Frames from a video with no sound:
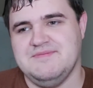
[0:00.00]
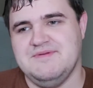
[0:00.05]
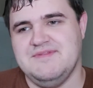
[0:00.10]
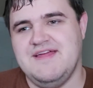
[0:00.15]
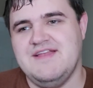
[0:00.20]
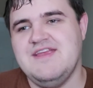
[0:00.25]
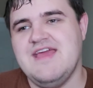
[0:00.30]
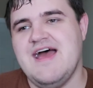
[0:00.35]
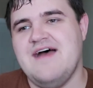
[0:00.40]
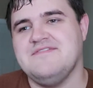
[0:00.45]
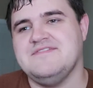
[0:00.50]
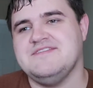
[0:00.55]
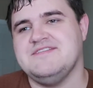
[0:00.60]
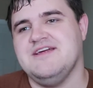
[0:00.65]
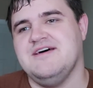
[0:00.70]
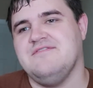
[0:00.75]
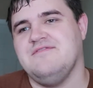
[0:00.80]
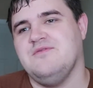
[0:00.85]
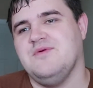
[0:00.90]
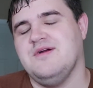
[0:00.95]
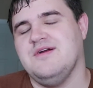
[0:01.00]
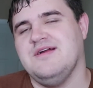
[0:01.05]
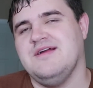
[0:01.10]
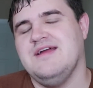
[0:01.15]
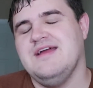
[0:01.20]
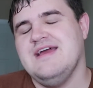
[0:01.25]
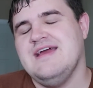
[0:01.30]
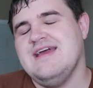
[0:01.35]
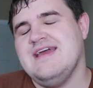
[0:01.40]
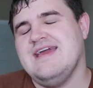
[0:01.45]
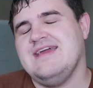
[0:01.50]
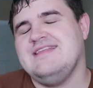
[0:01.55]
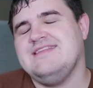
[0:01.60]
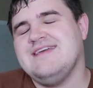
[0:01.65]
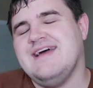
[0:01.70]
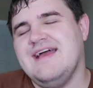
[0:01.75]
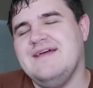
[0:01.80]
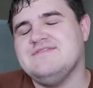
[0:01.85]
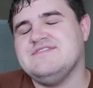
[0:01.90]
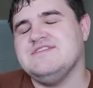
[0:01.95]
But then you have stuff where it
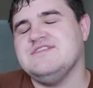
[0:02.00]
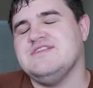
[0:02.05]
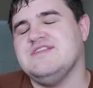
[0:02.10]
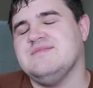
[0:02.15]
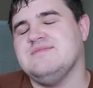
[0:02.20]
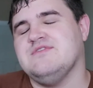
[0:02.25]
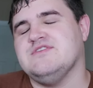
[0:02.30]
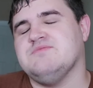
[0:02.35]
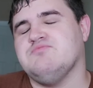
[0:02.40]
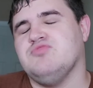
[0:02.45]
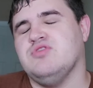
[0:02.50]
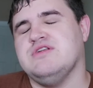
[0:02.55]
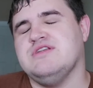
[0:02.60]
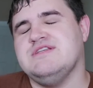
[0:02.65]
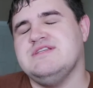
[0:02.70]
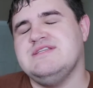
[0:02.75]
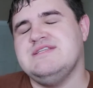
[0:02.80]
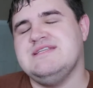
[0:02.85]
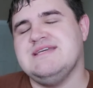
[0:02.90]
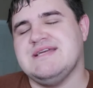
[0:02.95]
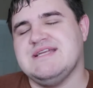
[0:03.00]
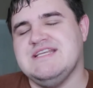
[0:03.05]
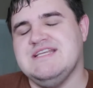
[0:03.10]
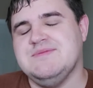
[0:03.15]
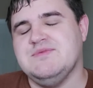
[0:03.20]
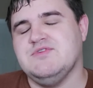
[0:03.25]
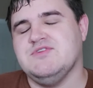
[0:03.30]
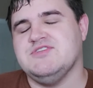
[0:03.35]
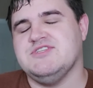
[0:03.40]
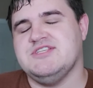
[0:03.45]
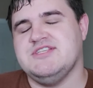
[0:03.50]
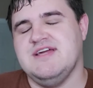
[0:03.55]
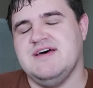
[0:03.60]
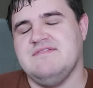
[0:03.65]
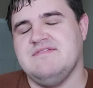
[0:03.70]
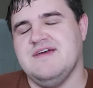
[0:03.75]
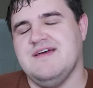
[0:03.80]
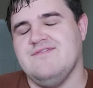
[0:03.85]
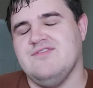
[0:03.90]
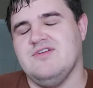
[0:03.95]
dives into the most predictable
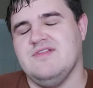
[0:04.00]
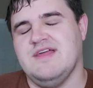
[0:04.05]
stuff ever.